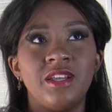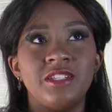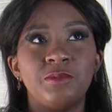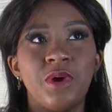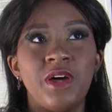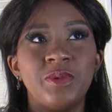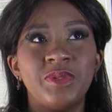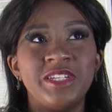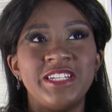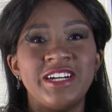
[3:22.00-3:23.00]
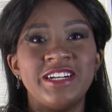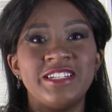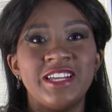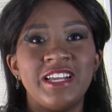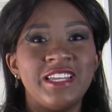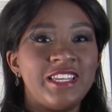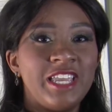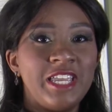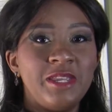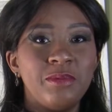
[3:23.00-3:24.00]
It's probably not a
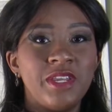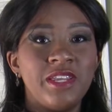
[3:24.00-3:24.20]
game